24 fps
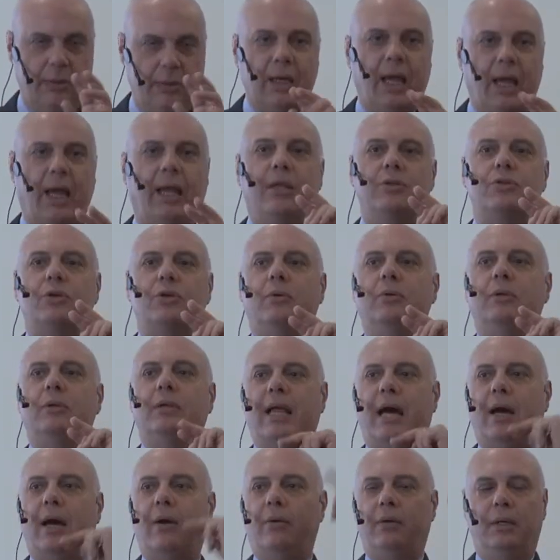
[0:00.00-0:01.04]
Okay, so
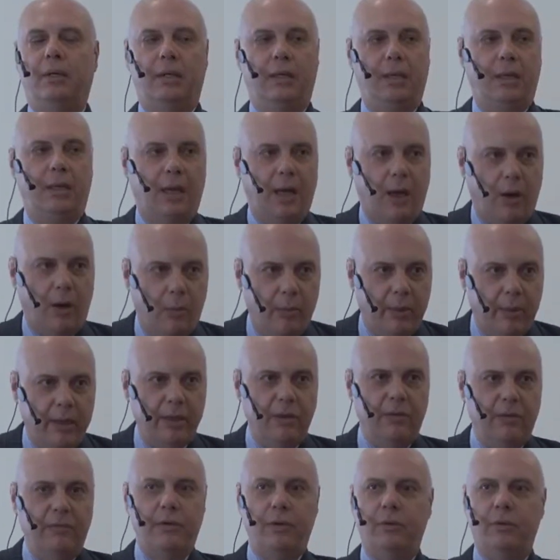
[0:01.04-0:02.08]
now, how many
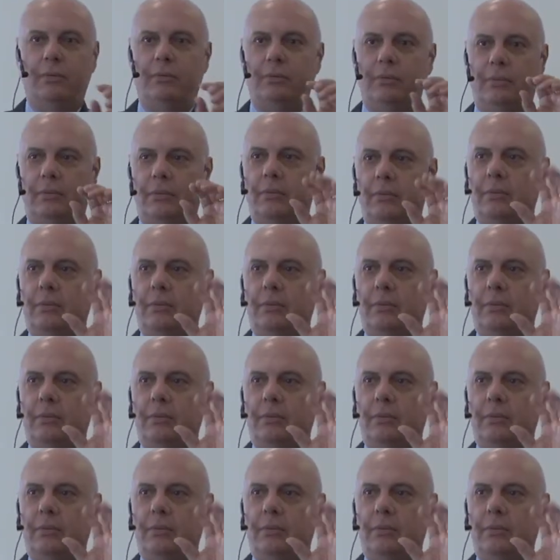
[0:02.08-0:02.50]
of you